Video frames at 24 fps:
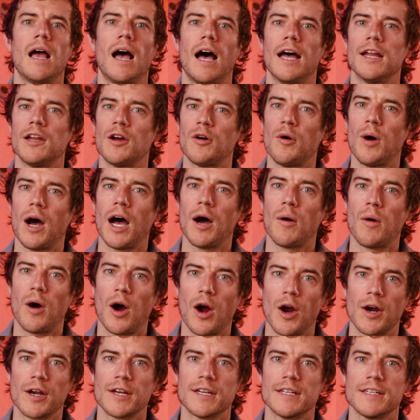I know how
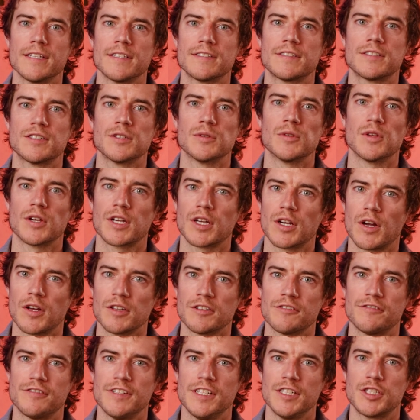hard it is to look at all
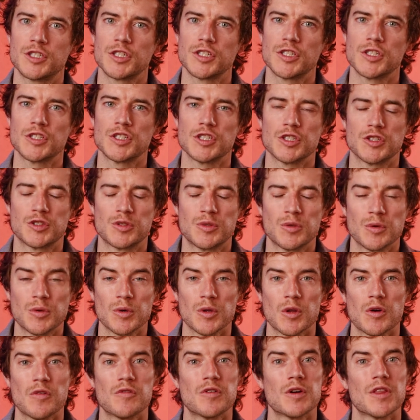the features and drool
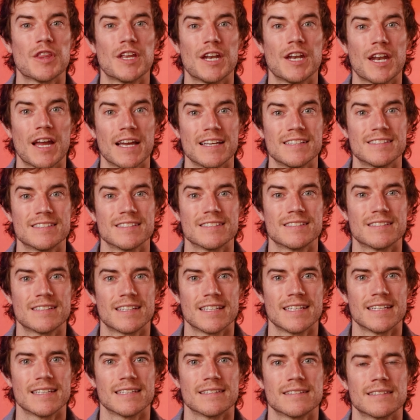over the nicest
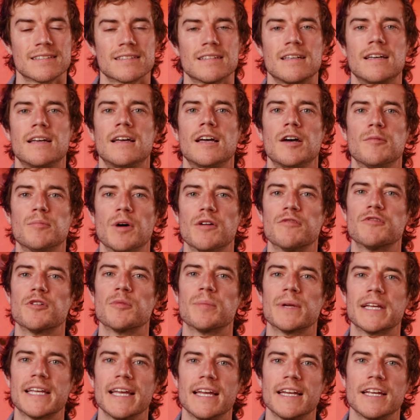things, but for
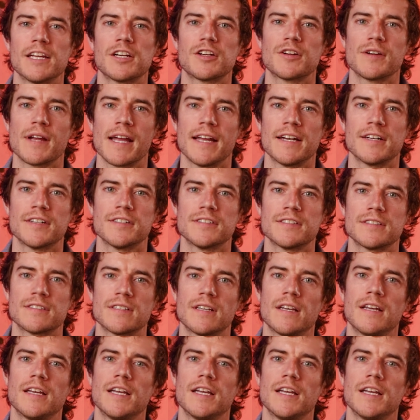beginning creators,